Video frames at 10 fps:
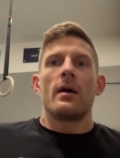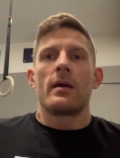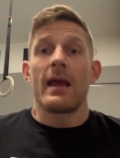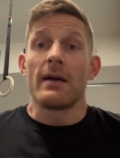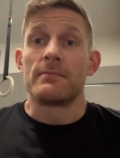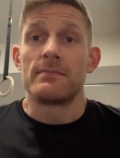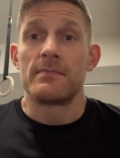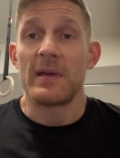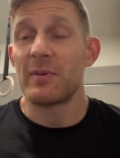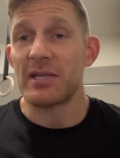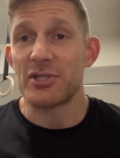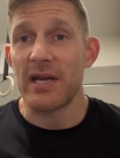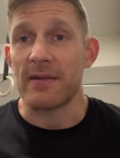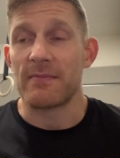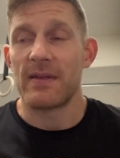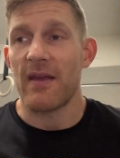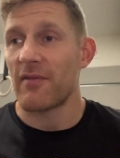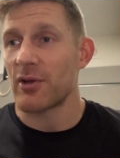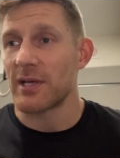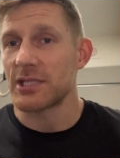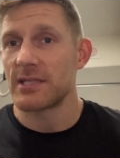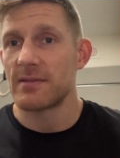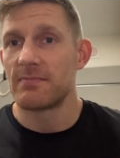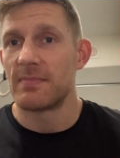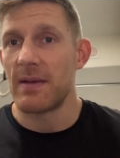Yeah, big week of training. If you have any questions,